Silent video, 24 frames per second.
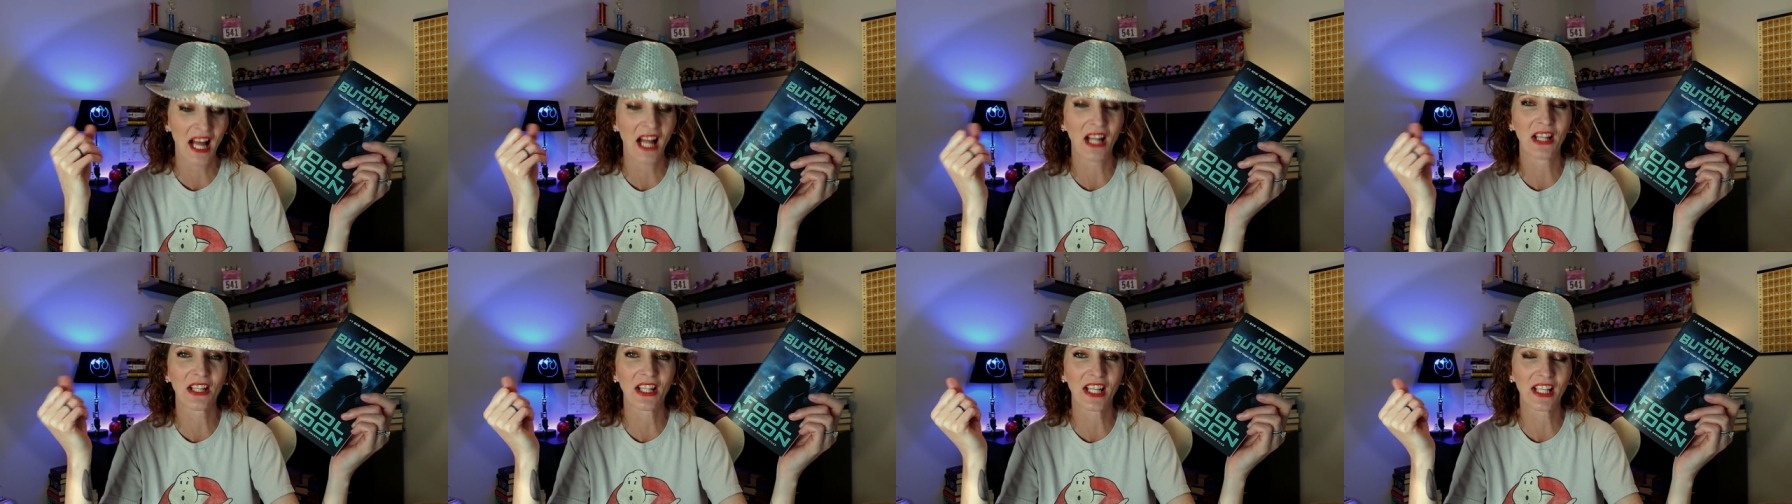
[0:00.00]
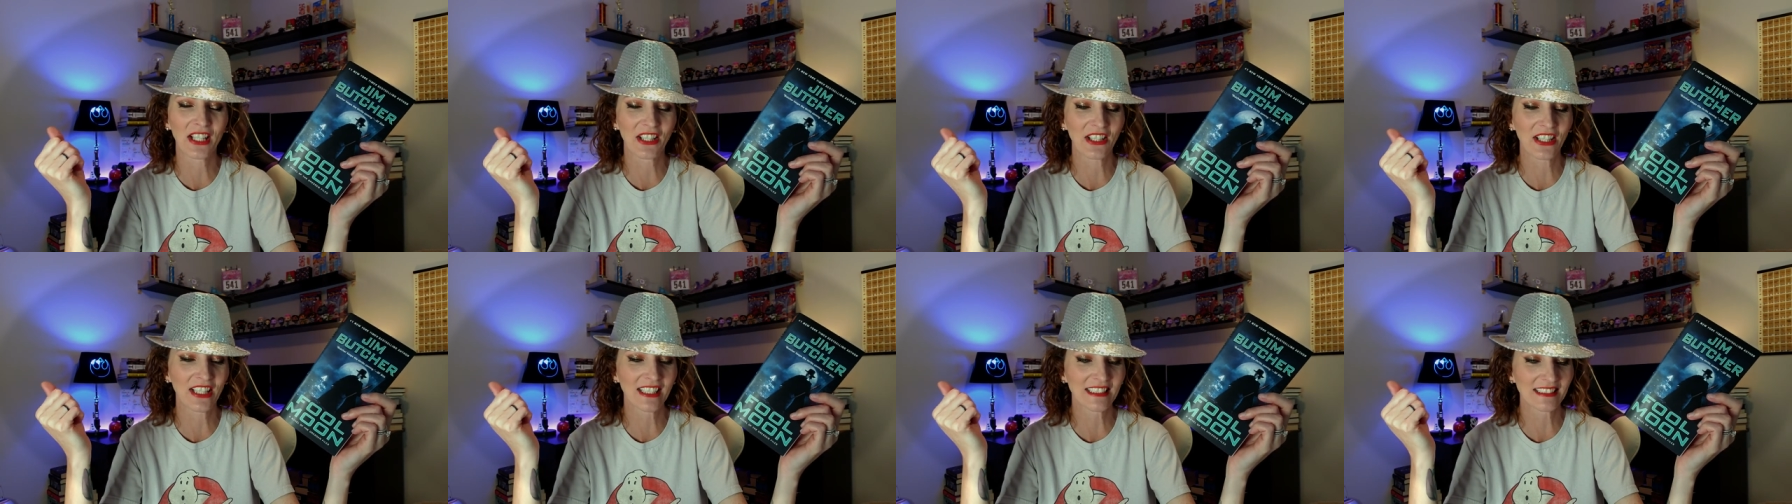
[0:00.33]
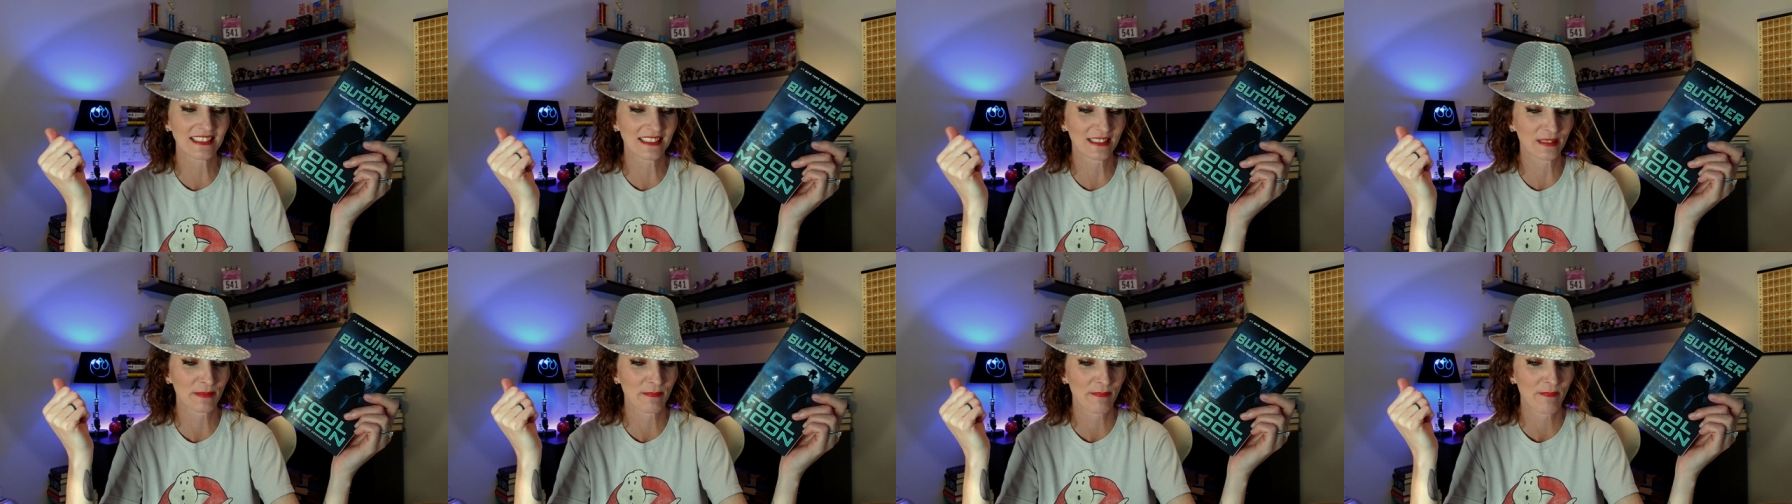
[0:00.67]

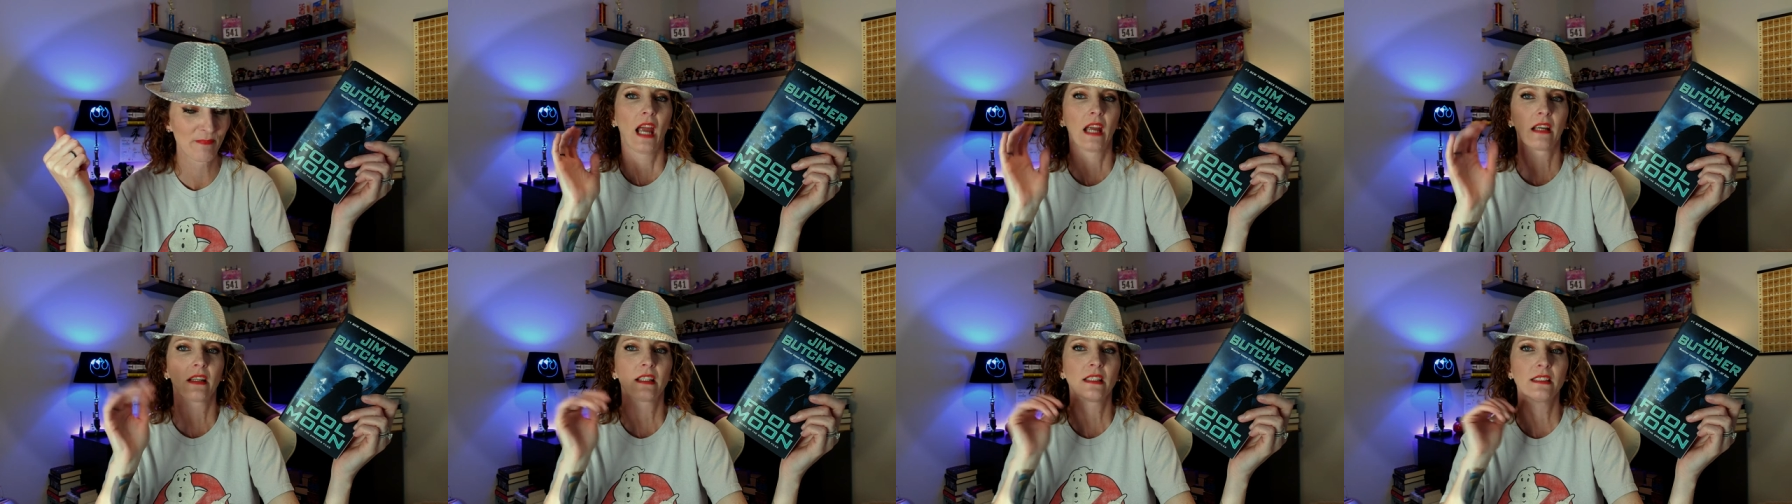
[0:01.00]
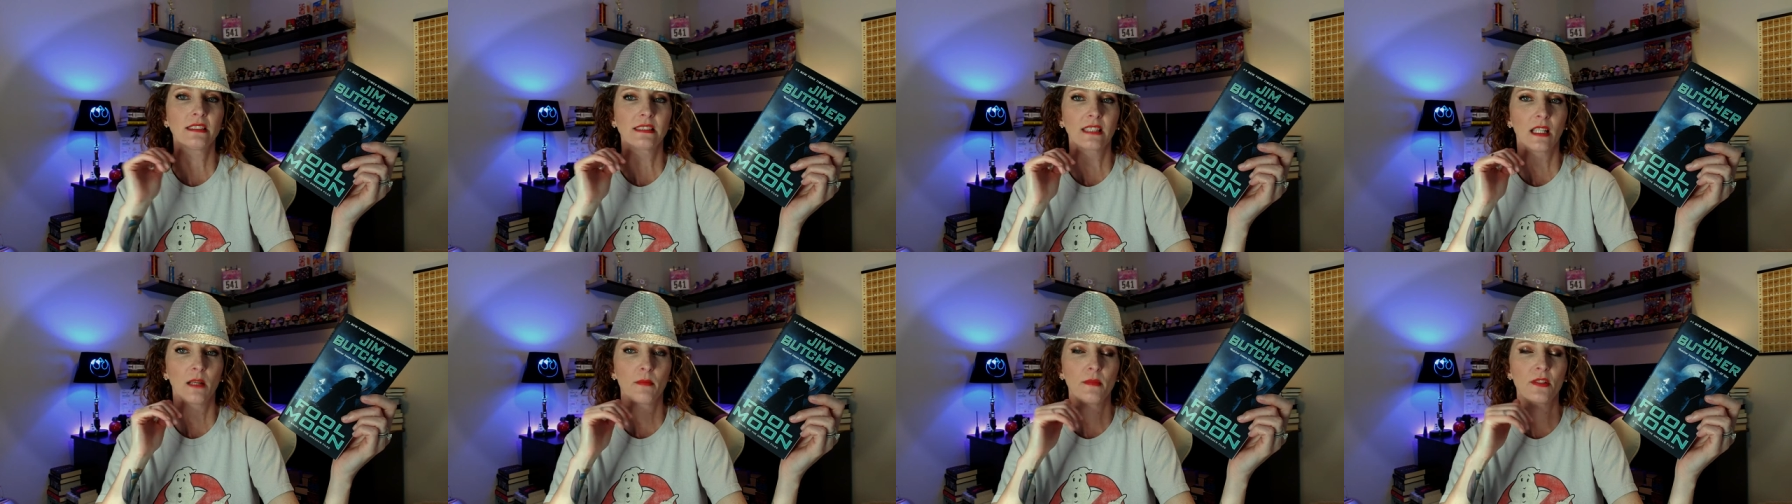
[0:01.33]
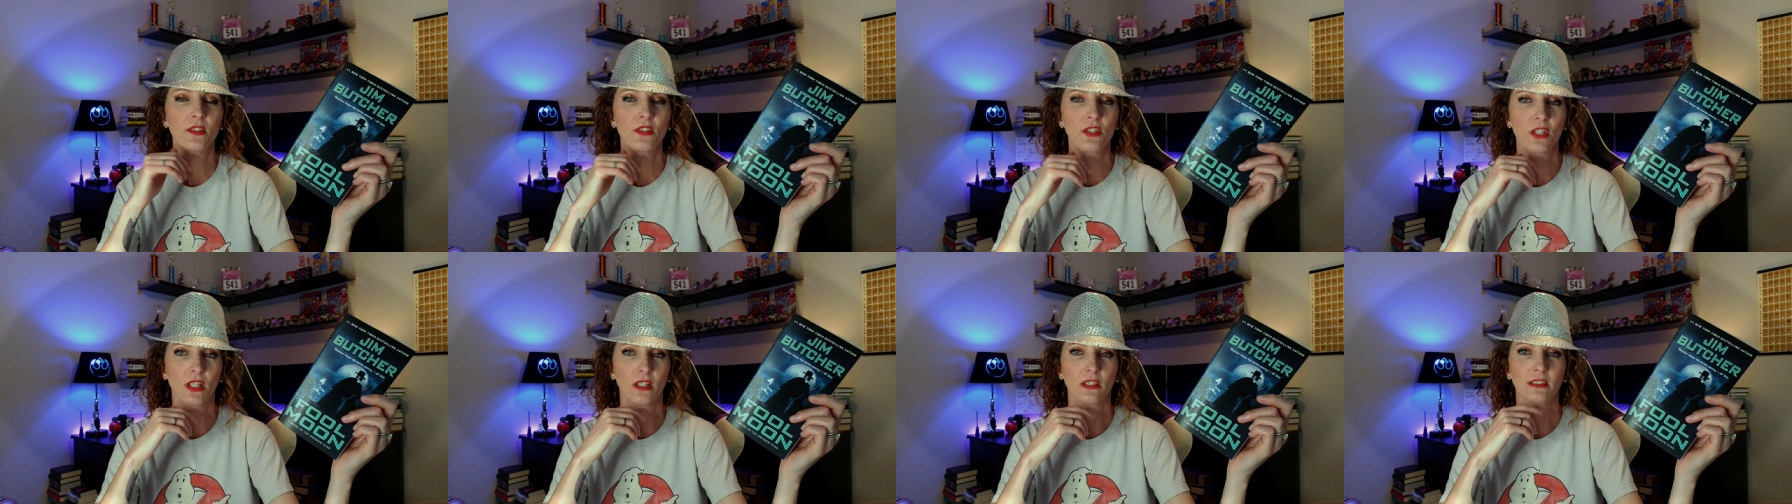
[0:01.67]
hilarious. Harry
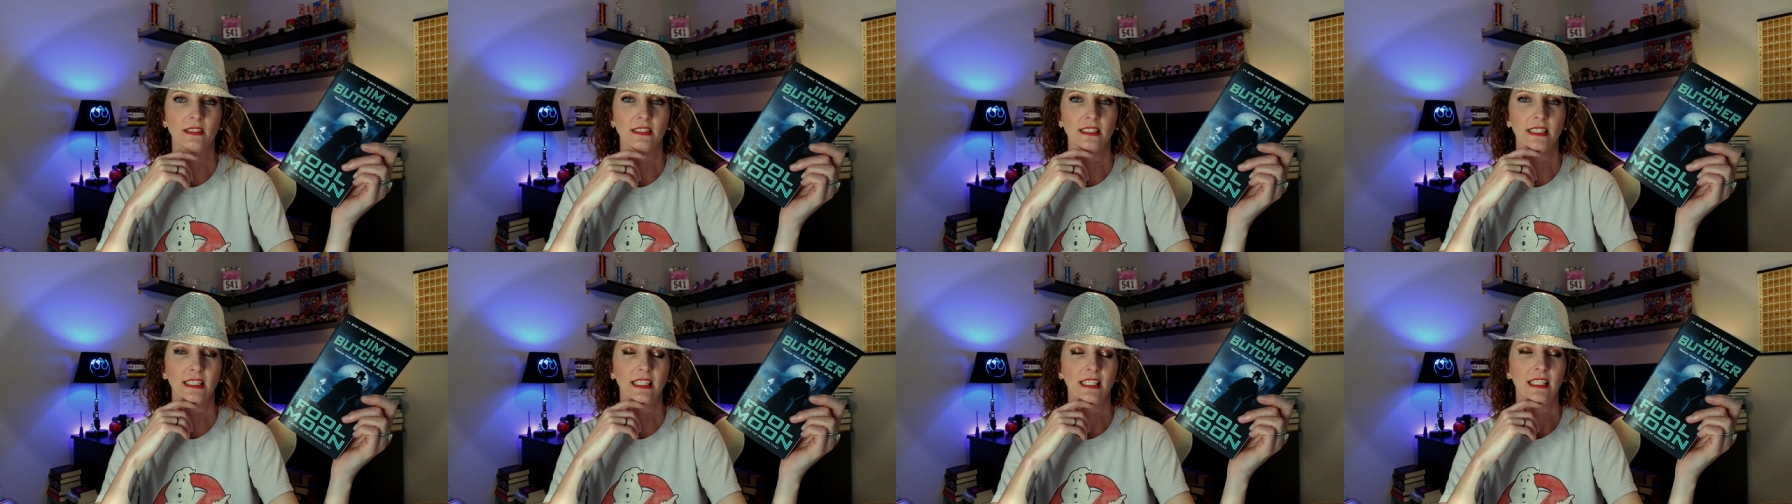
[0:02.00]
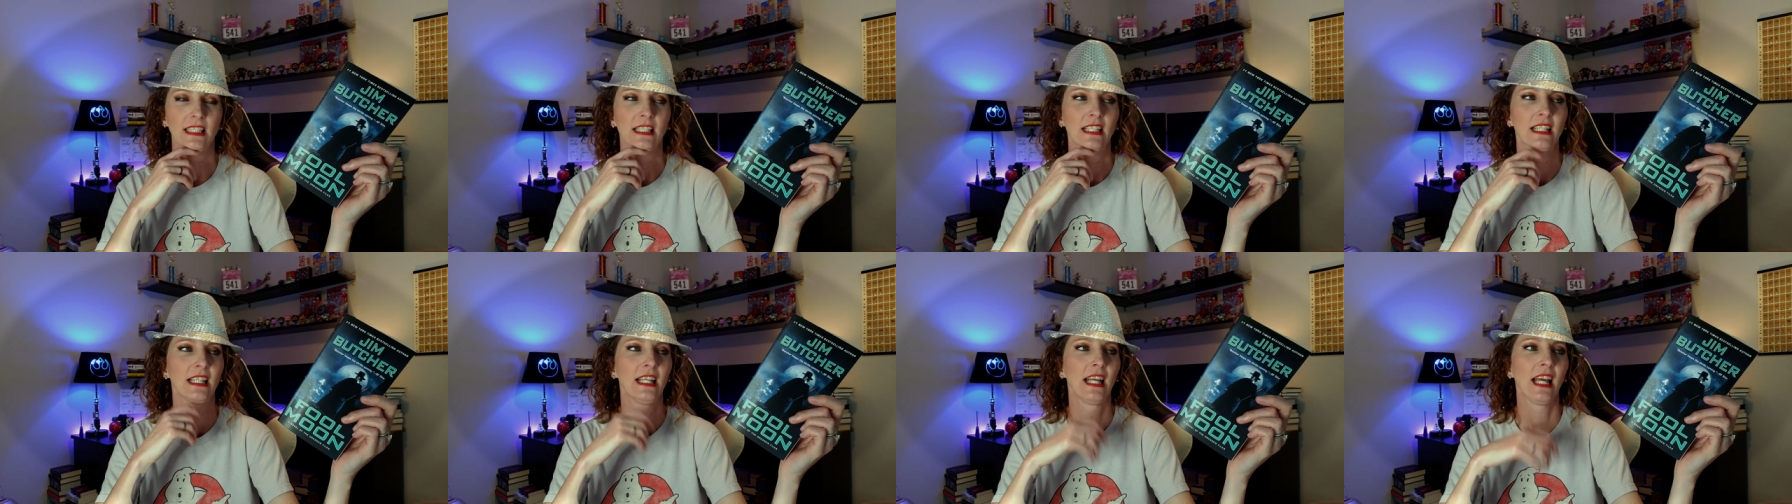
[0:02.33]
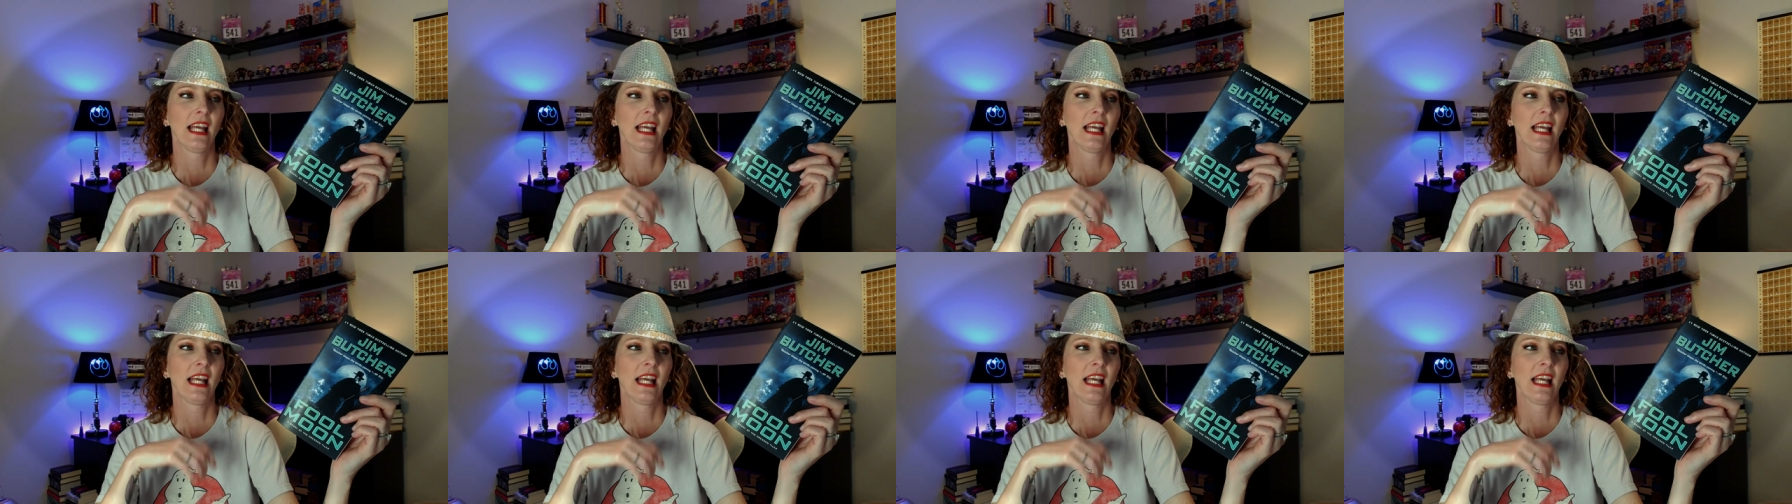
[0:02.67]
summons Chauncey.